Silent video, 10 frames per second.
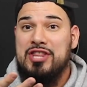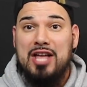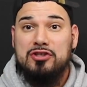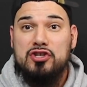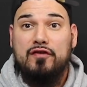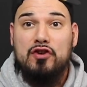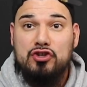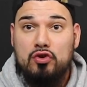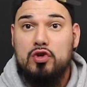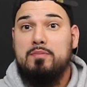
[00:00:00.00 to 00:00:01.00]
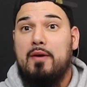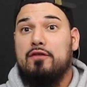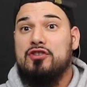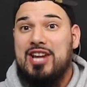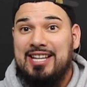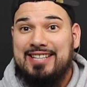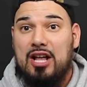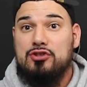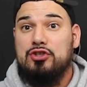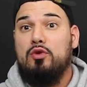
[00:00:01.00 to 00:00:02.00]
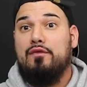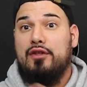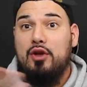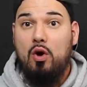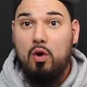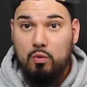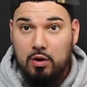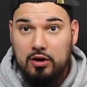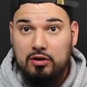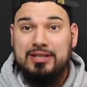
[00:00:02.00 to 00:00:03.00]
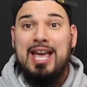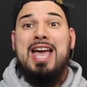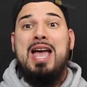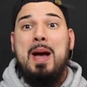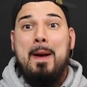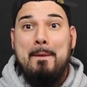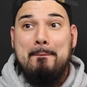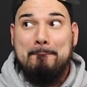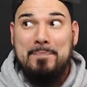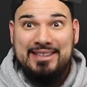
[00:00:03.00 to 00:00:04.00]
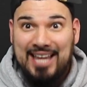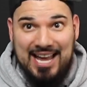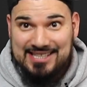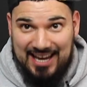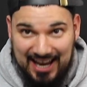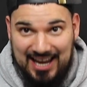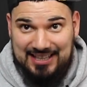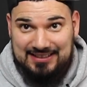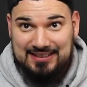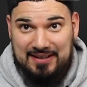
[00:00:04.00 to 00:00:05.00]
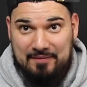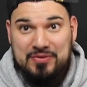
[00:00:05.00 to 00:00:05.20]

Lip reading: not just for Jews, but for Gentiles too, for the whole world. But that's it.